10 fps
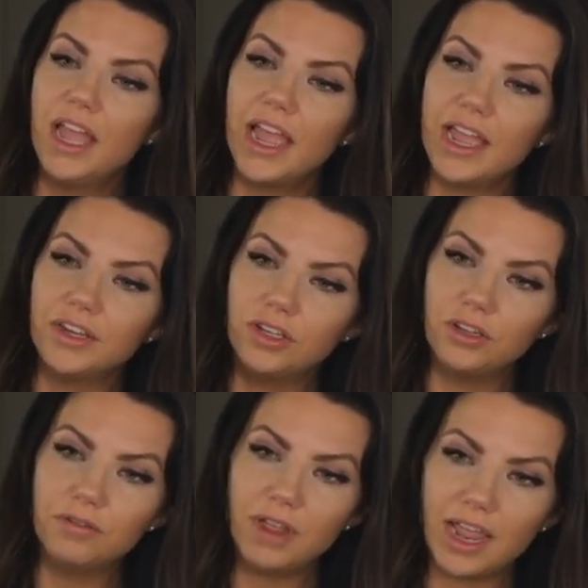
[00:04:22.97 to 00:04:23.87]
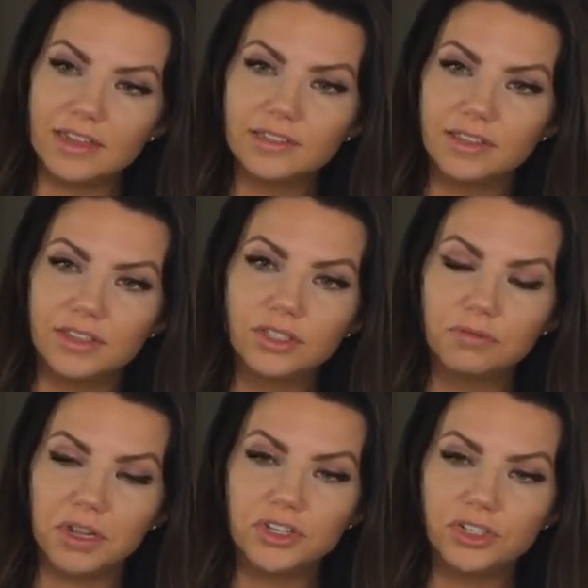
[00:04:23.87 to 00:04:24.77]
and you ask this
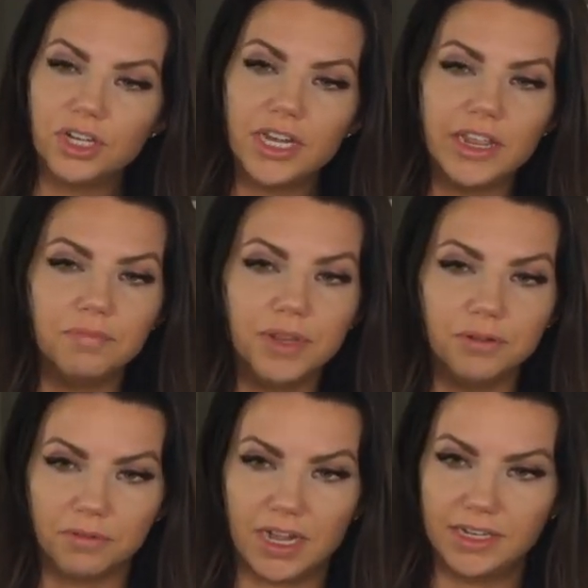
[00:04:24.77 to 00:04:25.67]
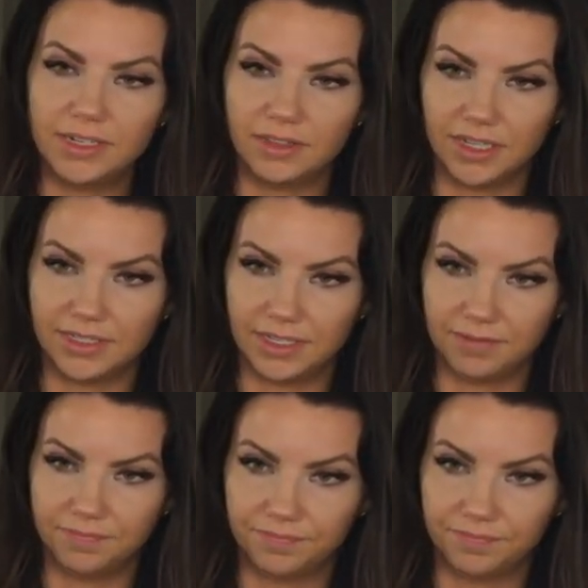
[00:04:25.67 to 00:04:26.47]
question and be ready to listen.